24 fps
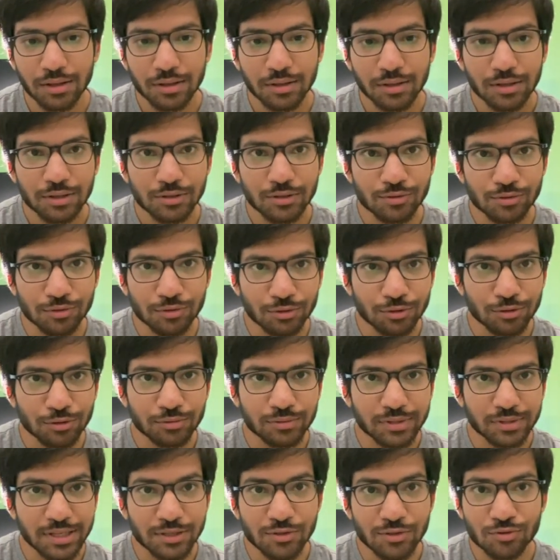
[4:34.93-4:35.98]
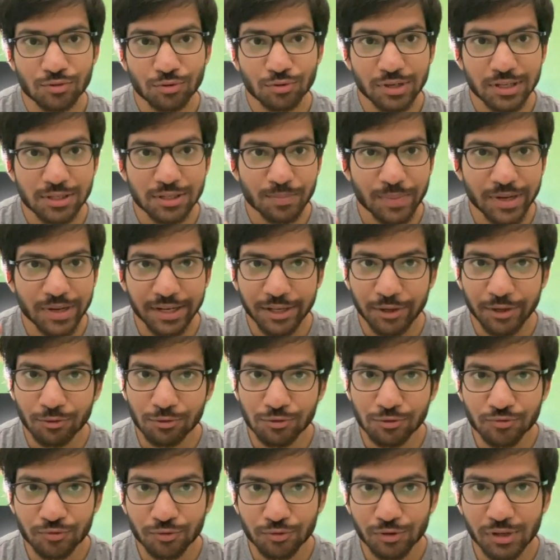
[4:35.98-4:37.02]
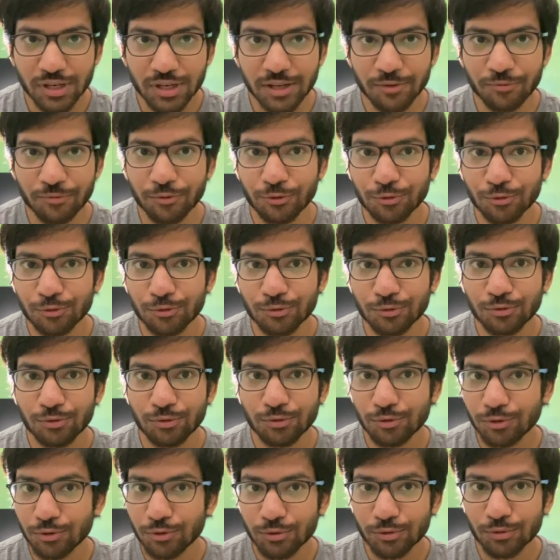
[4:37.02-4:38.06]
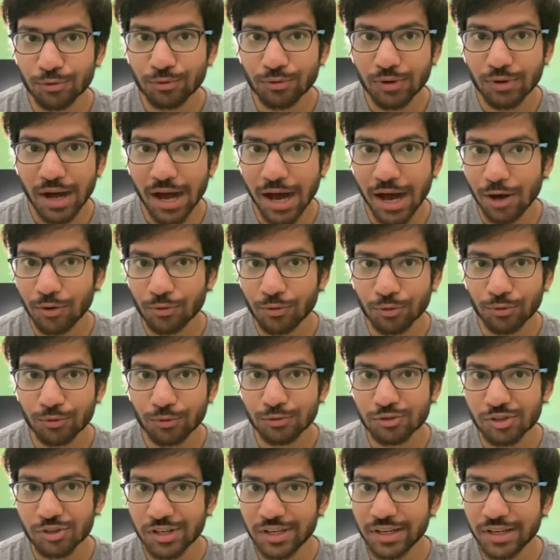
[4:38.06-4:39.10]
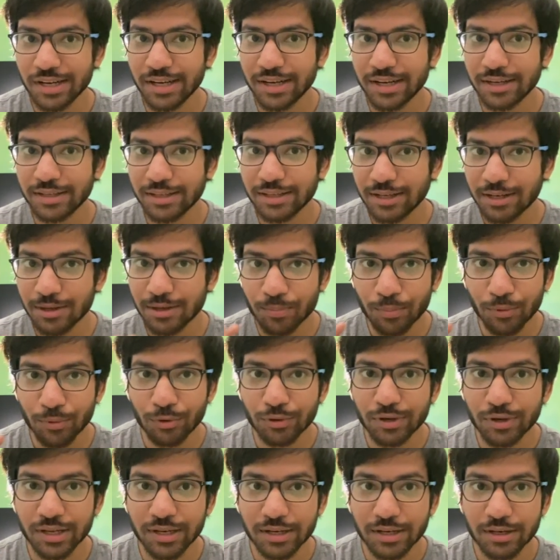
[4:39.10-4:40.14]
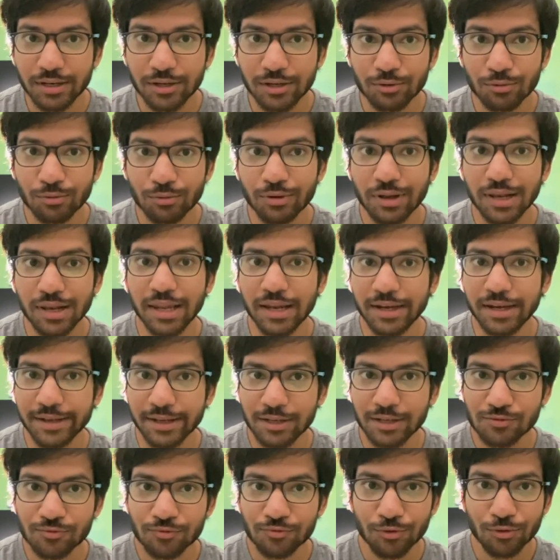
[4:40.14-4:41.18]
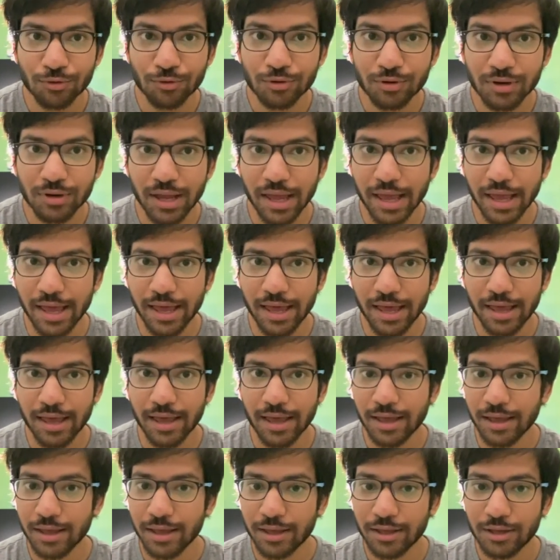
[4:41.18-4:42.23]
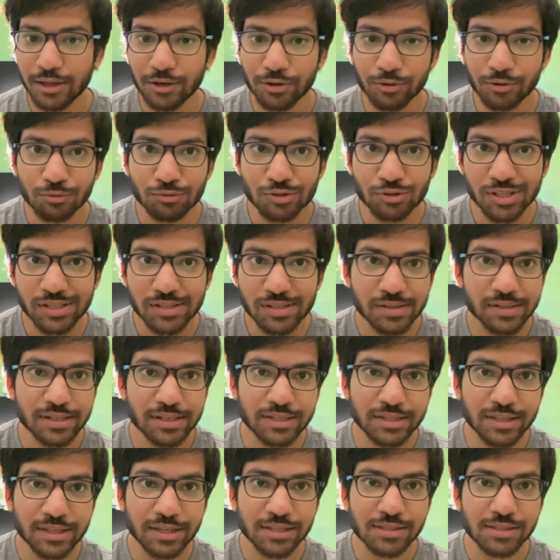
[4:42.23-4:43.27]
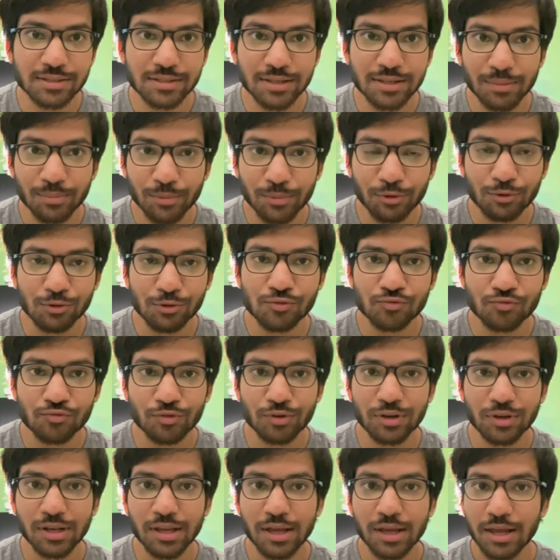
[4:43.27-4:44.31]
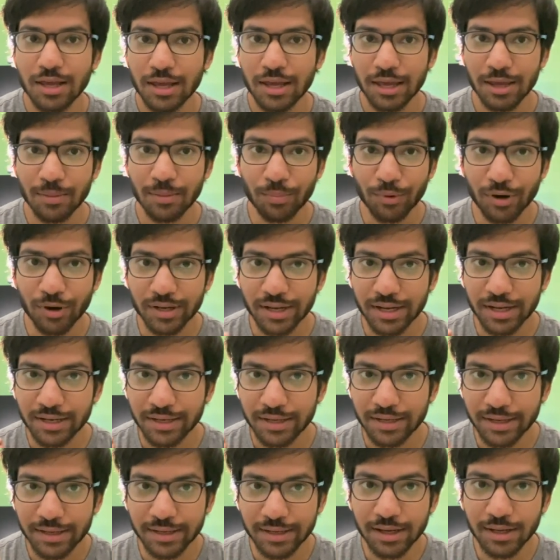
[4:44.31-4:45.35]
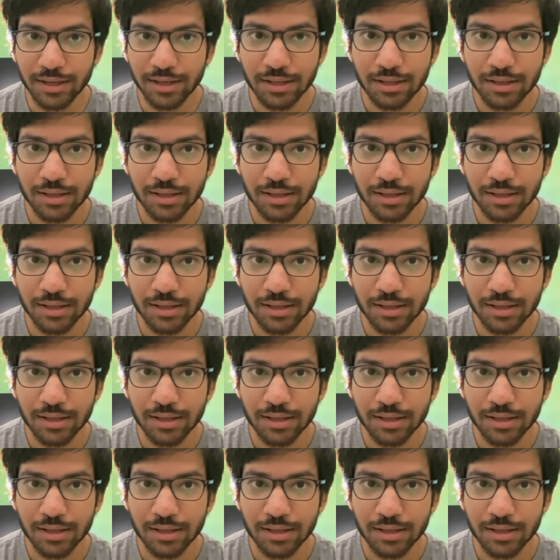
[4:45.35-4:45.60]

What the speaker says: So this tool is pretty useful if you don't know how to generate the report in Google Analytics 4 and you just need some useful important data.